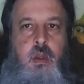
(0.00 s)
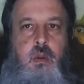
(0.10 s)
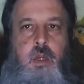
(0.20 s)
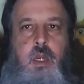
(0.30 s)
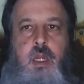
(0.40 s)

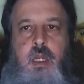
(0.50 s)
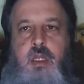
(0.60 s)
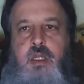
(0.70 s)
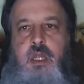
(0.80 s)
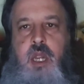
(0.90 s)
Well,
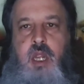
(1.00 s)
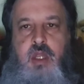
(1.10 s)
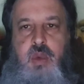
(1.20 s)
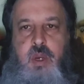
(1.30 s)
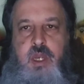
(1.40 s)
it's
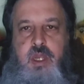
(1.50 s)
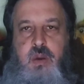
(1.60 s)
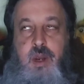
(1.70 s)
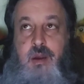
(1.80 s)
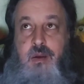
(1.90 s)

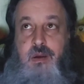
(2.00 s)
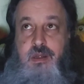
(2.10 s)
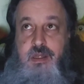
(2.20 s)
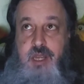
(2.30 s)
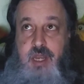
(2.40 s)
22
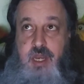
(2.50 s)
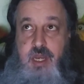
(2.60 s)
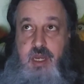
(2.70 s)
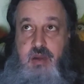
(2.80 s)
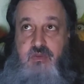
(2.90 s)
hours
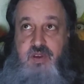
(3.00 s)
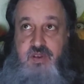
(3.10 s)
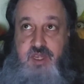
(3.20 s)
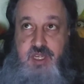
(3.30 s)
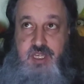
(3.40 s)
and
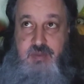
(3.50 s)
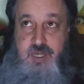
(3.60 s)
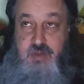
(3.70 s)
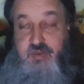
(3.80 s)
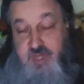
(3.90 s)
56
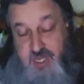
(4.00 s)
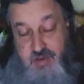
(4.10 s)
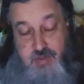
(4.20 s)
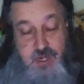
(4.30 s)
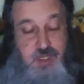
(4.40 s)
minutes,
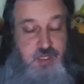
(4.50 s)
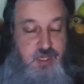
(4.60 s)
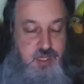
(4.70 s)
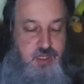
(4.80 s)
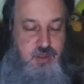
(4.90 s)
57 minutes
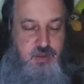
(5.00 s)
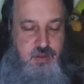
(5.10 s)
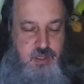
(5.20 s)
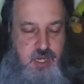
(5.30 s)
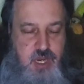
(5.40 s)

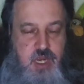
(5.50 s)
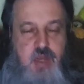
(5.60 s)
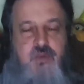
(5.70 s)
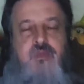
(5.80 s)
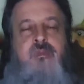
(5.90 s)
into the day
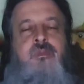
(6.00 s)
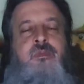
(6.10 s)
of